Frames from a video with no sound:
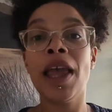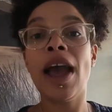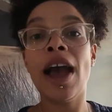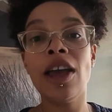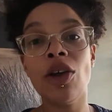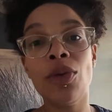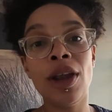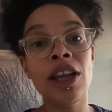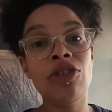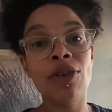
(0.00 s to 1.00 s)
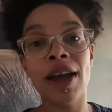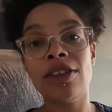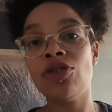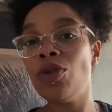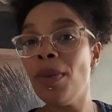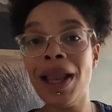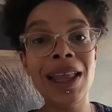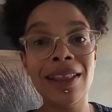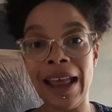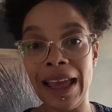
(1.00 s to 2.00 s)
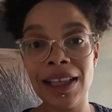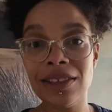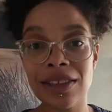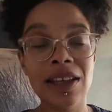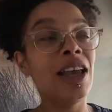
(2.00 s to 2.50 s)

I already tried so many things